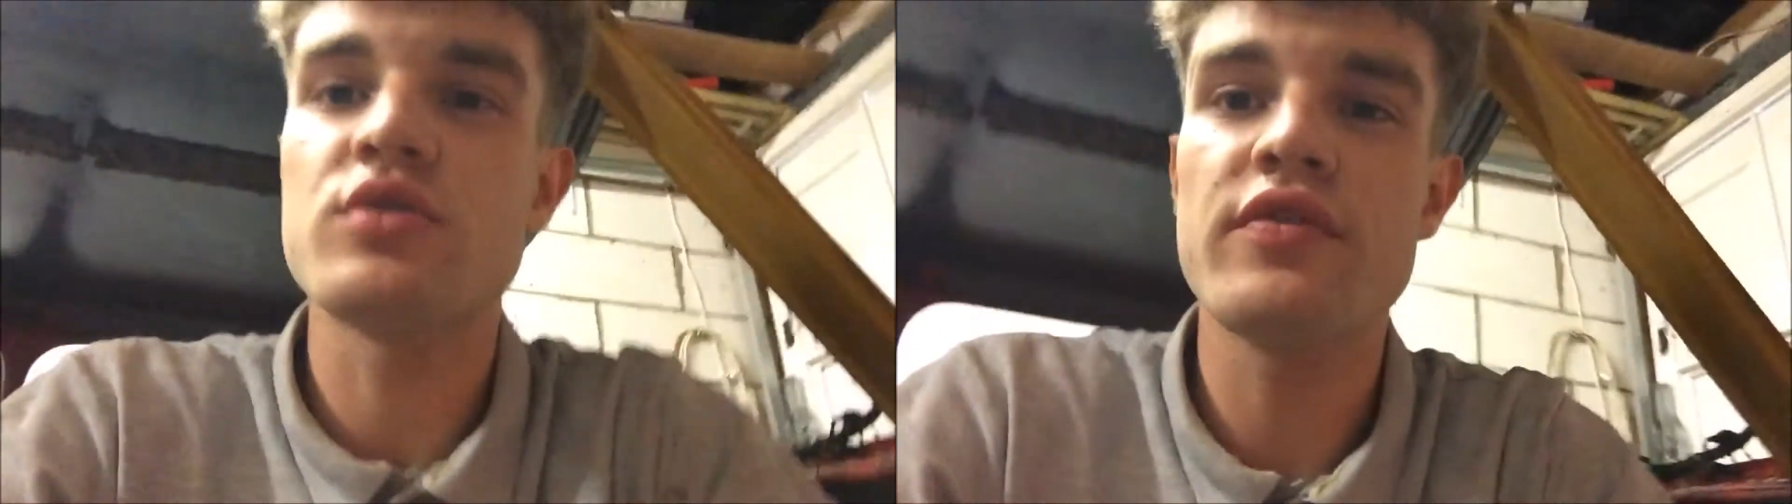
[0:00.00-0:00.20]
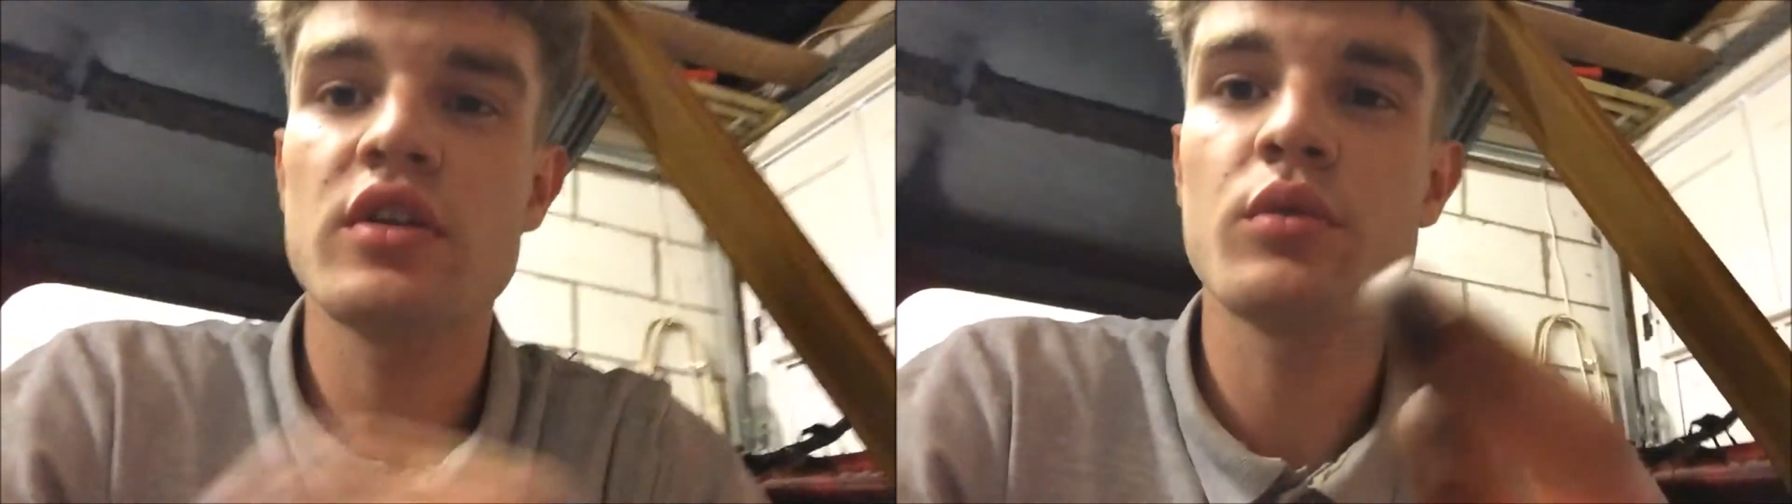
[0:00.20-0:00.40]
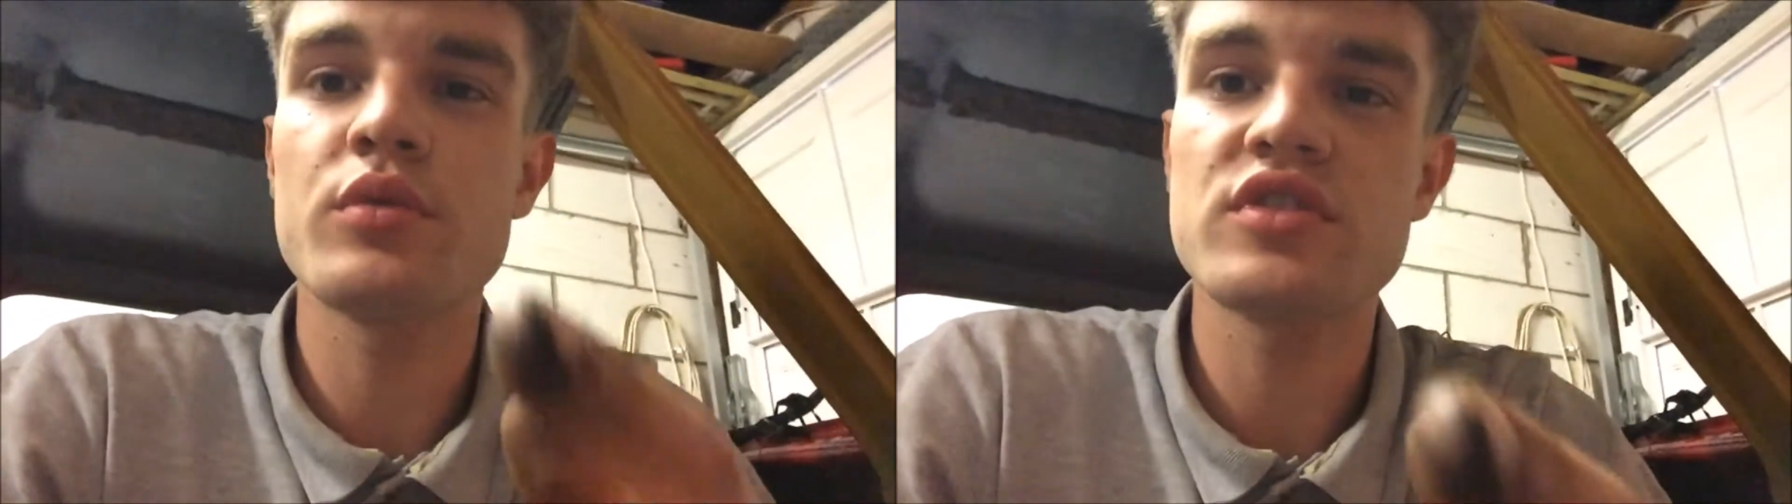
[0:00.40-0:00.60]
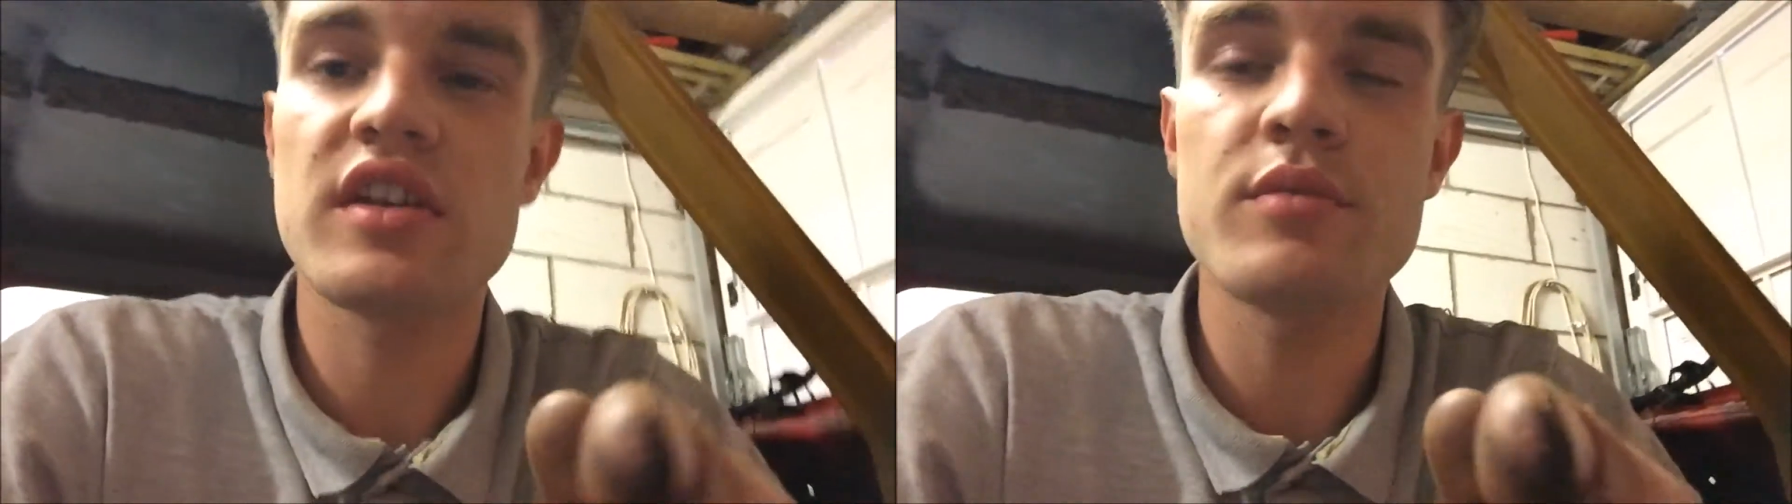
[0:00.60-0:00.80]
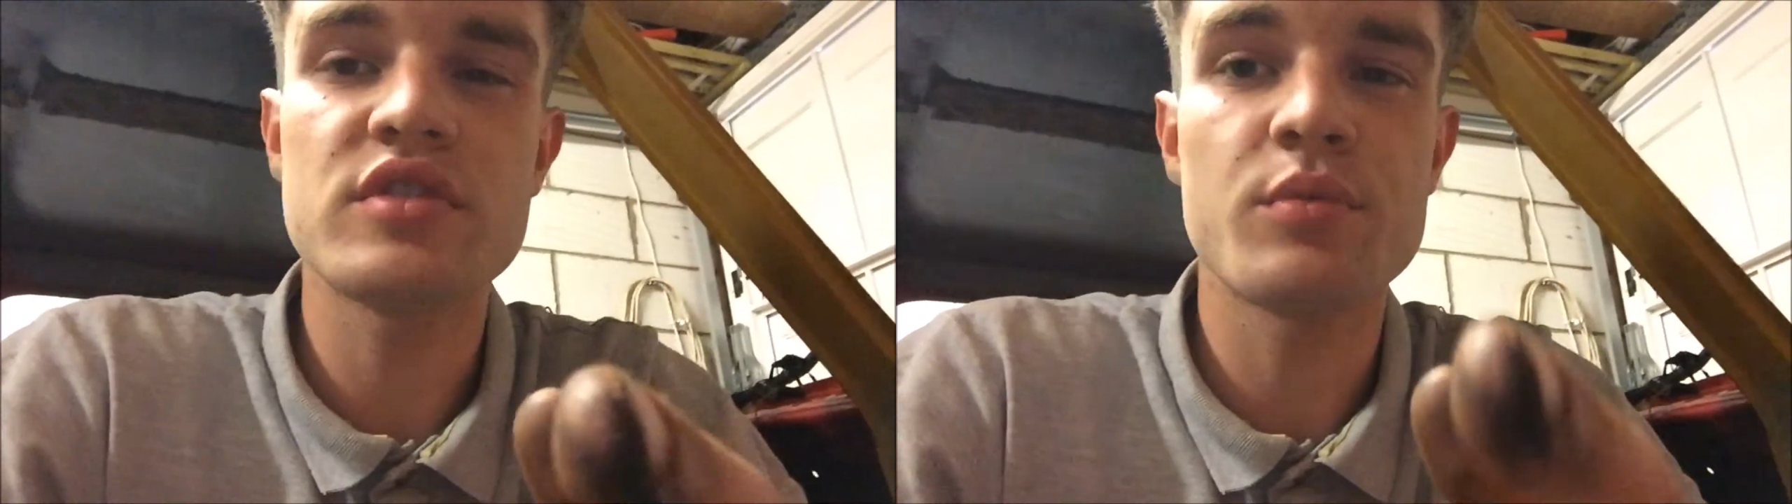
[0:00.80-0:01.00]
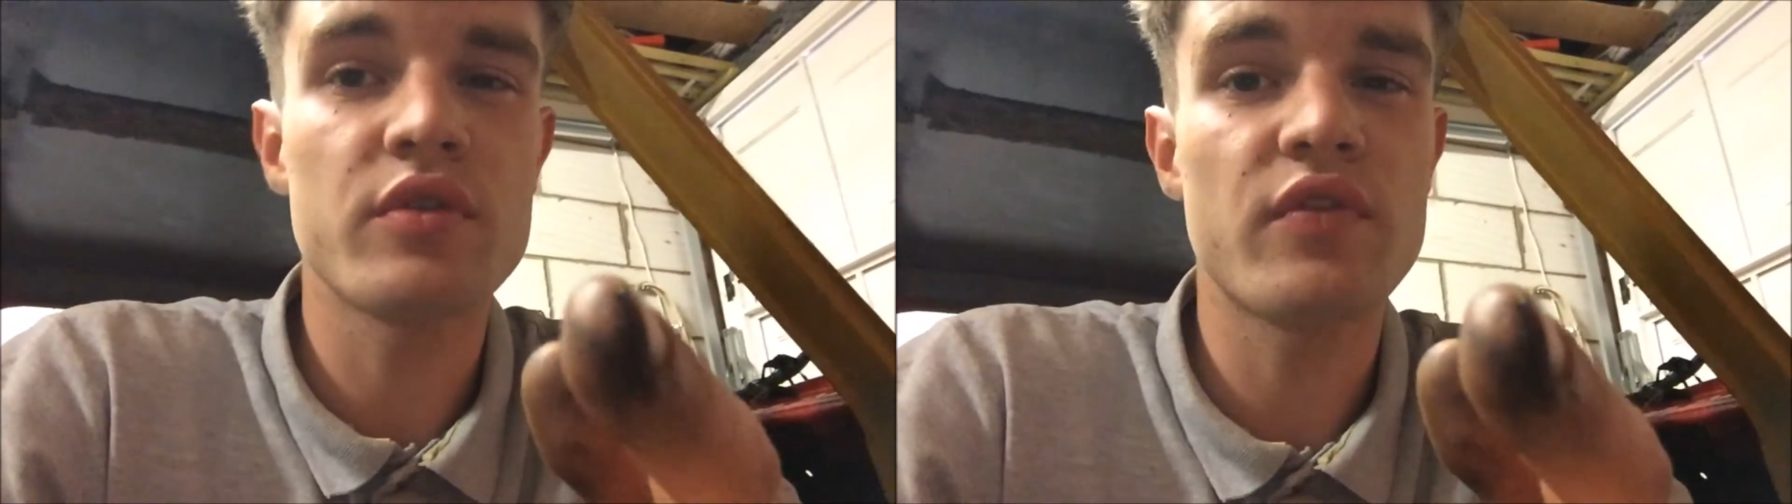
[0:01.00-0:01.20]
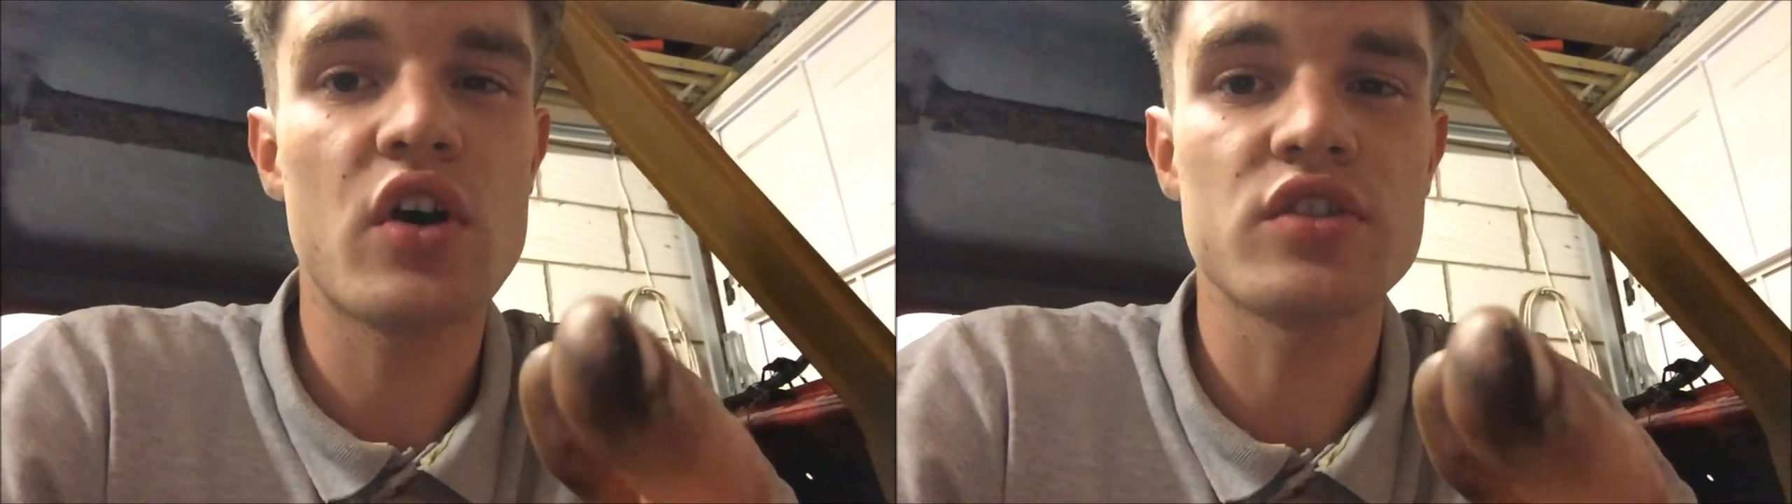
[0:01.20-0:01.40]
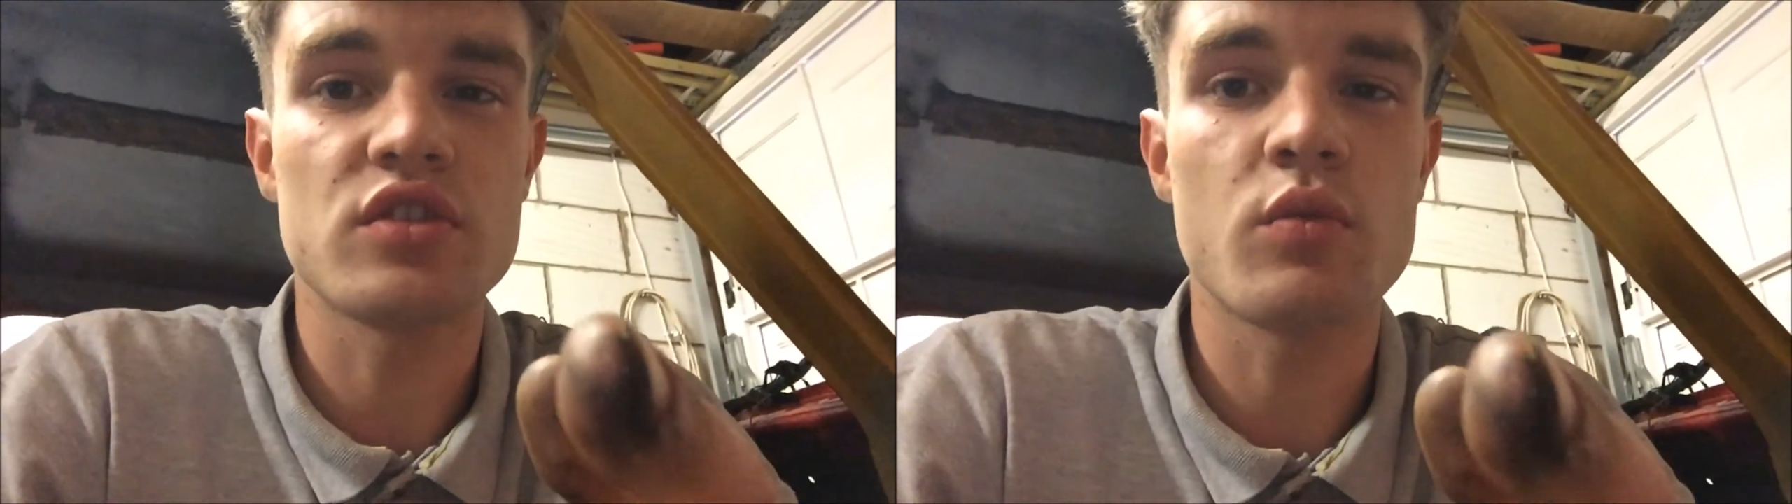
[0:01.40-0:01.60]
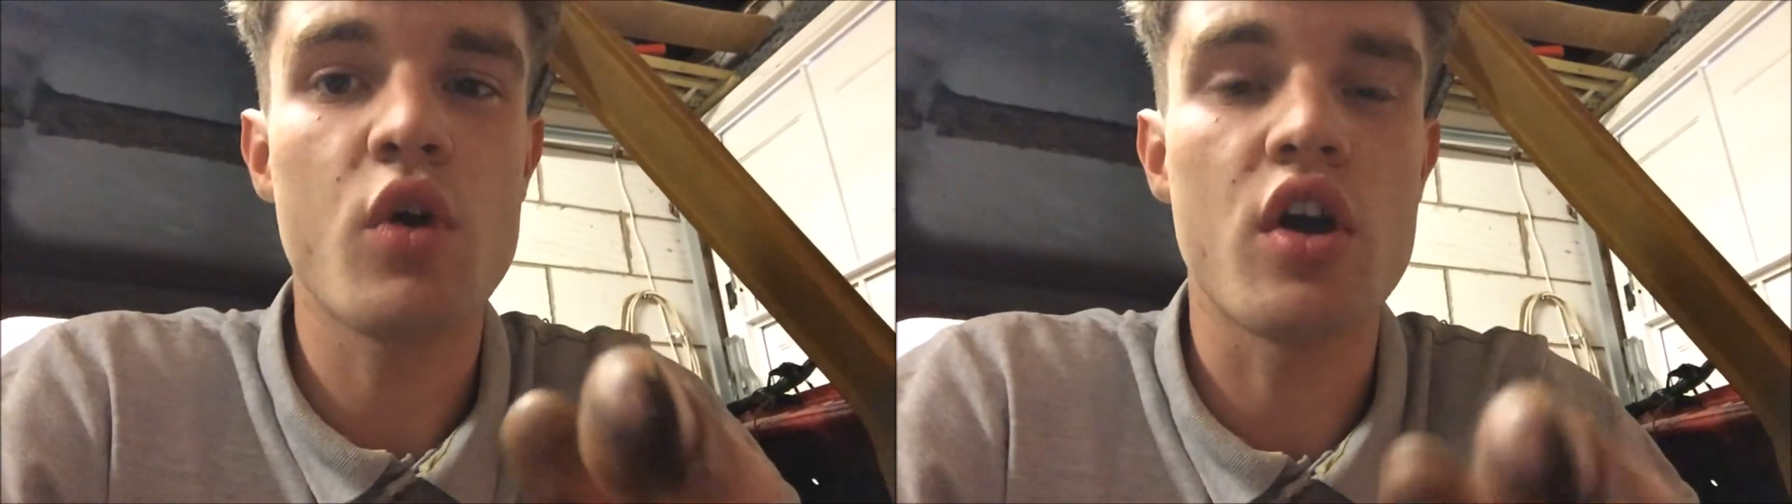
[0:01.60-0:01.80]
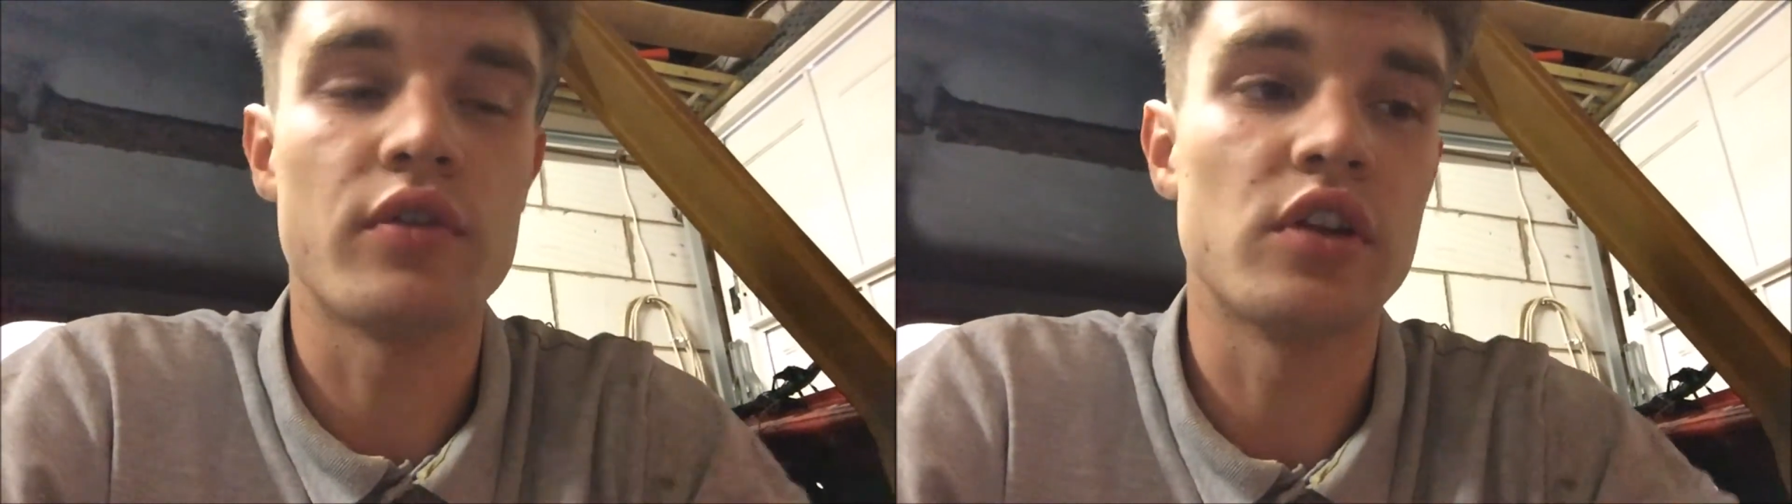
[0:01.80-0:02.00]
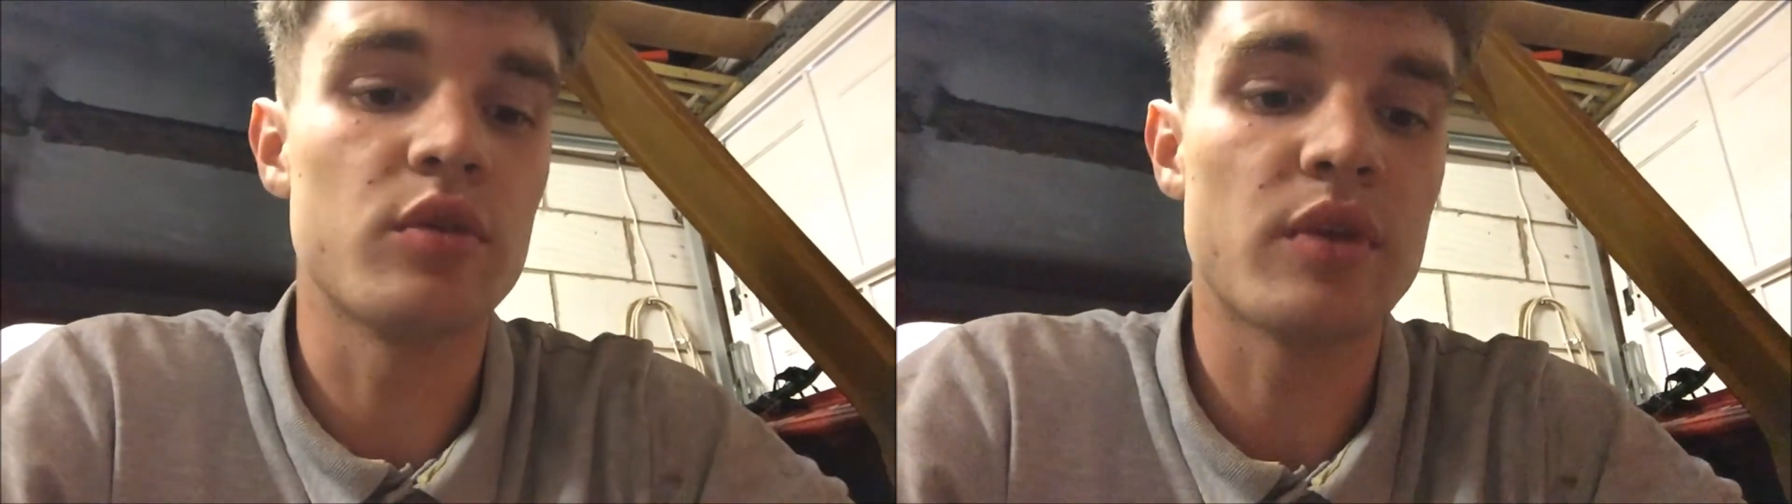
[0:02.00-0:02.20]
So if anyone wants to give me some advice on the wiring loom,